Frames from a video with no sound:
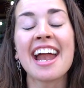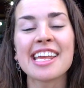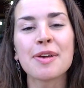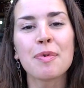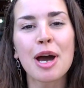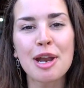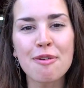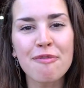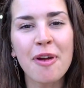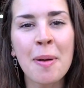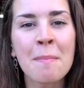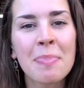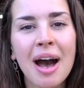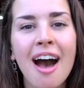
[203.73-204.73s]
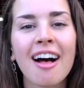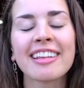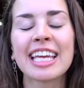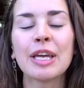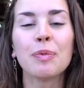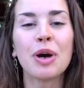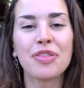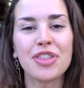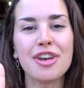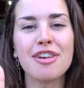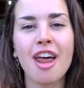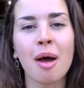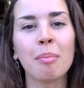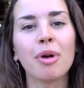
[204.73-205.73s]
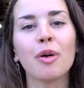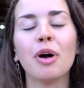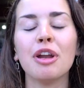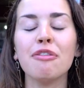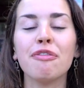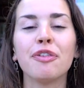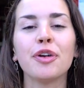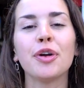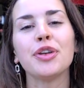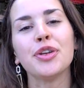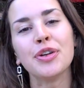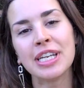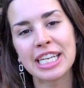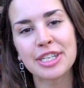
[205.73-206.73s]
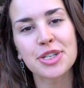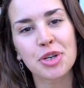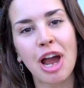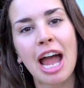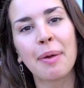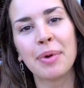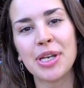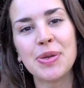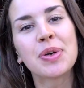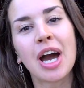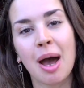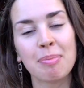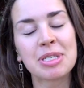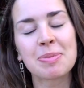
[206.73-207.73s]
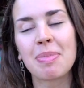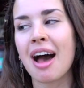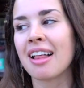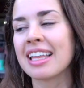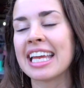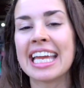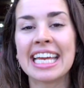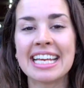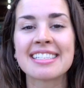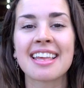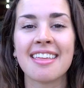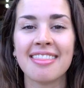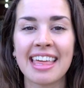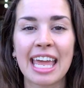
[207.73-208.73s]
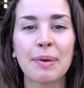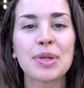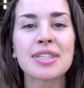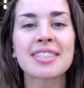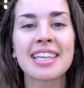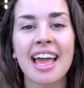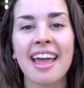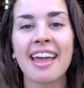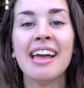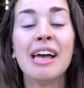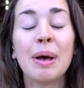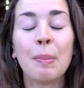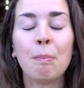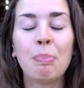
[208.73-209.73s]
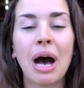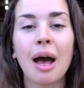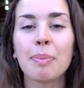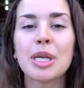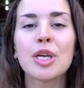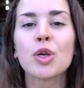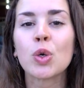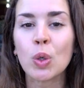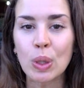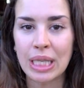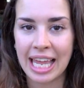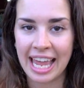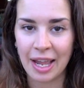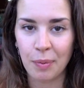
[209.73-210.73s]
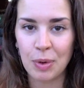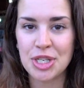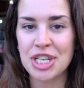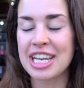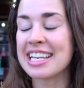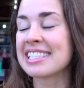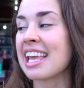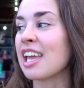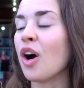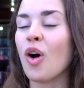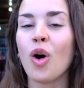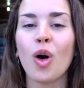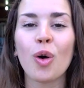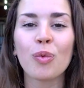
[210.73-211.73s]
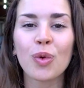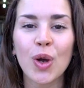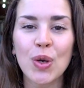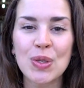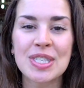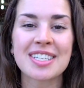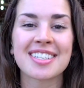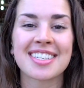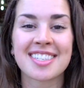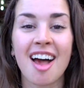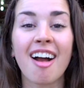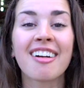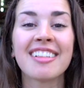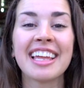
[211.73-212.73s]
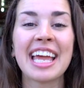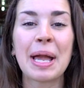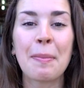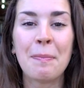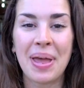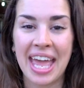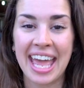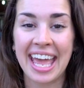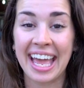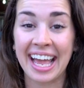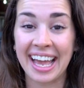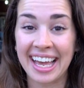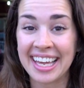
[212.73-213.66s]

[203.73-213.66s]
anyone from Bali what the #1 food you need to try when you come to Bali is, and they will say Babi Guling, which is a whole roast suckling pig.